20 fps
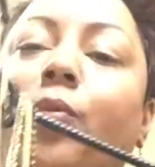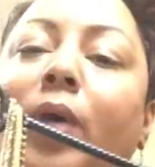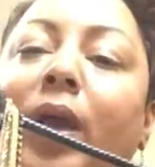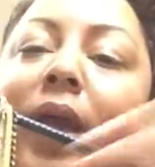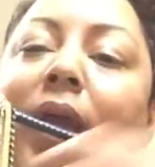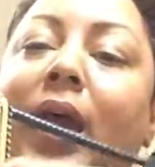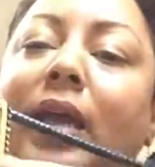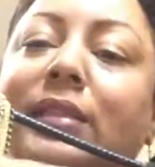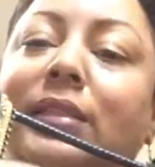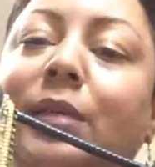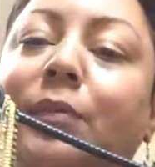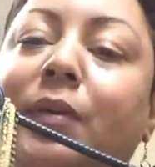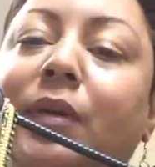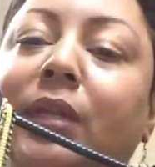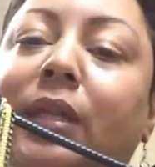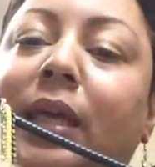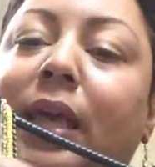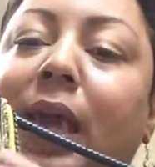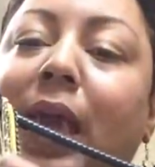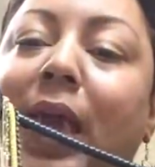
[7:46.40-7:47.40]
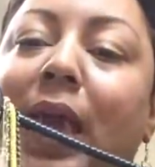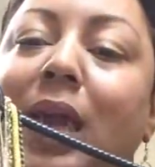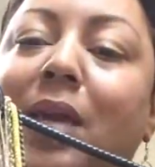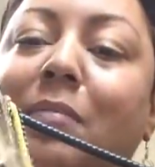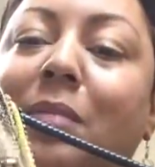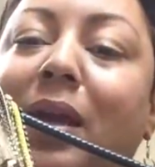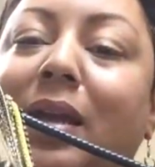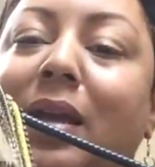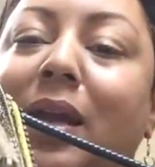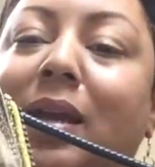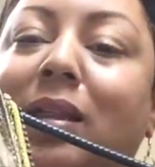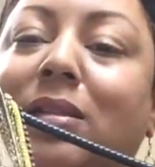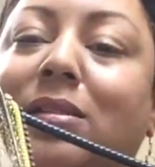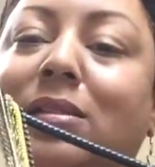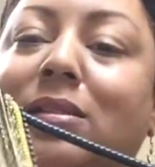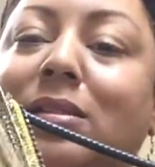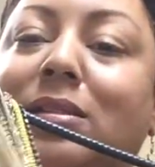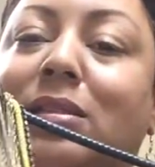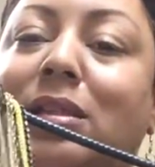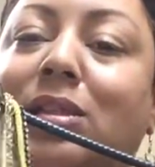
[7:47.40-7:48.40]
way, I typically hang my
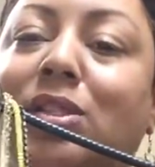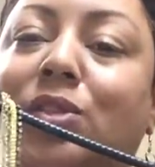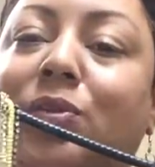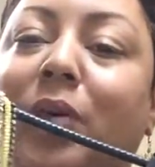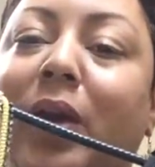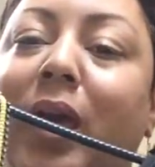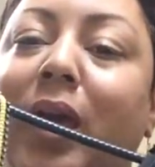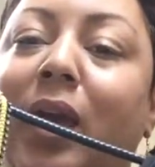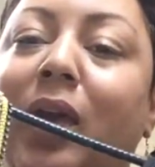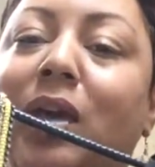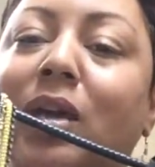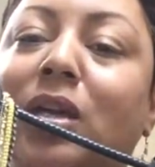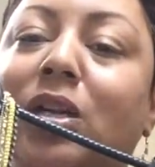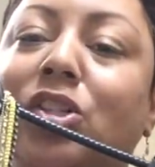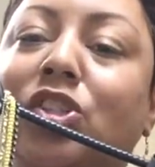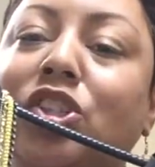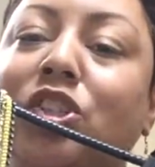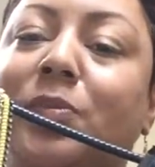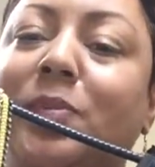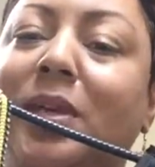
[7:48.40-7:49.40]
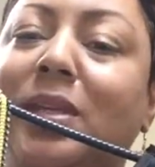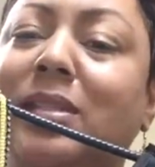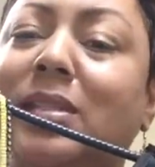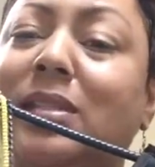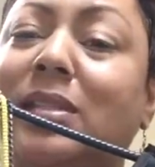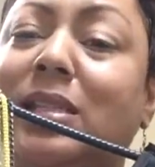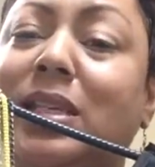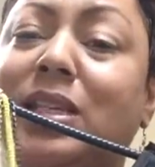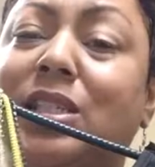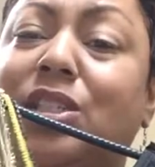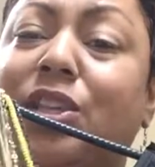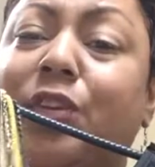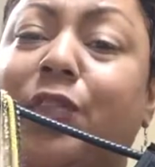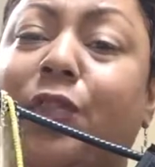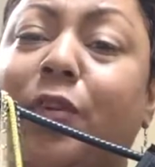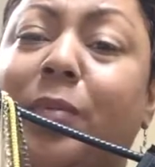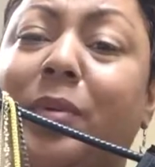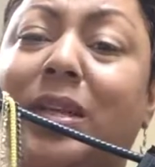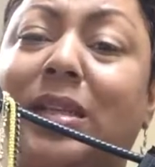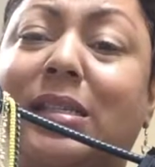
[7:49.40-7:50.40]
necklaces this way, just because it's easier
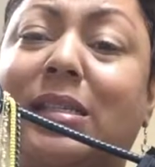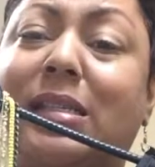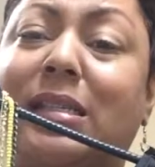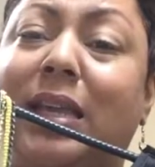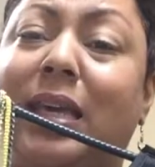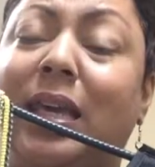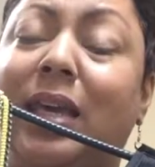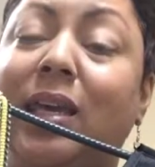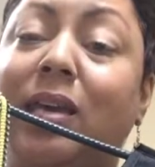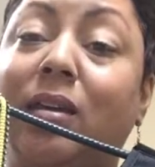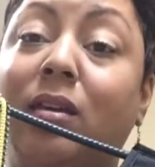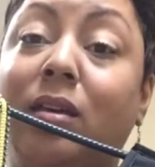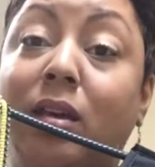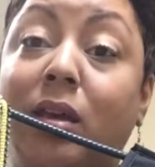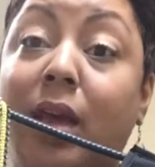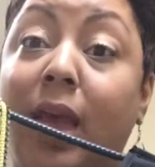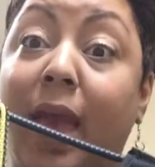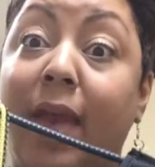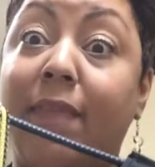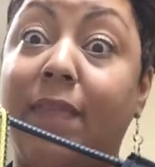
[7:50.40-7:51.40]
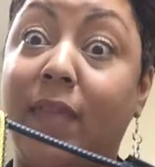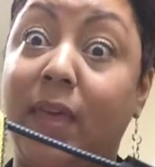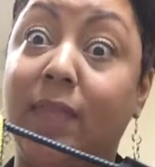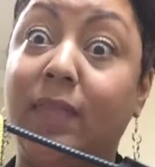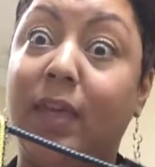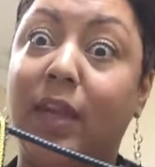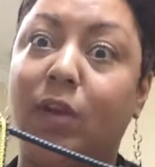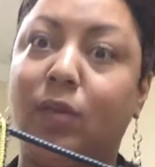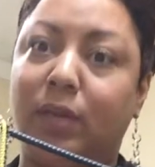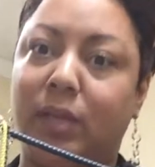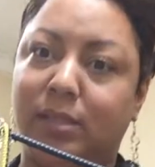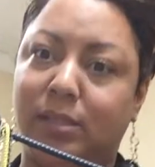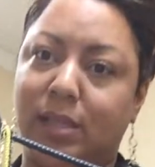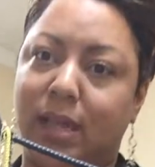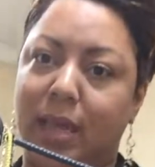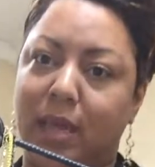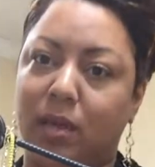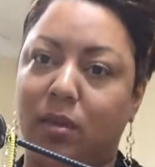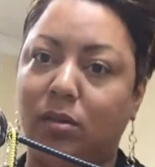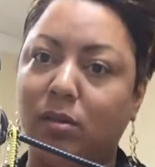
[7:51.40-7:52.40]
for me to see, and then they don't get
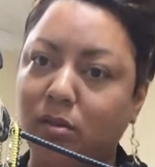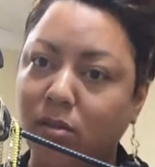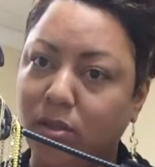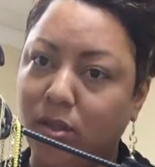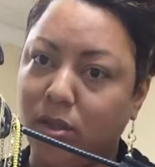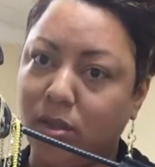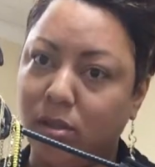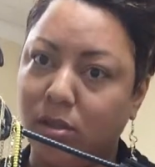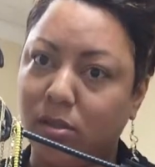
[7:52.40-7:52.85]
tangled.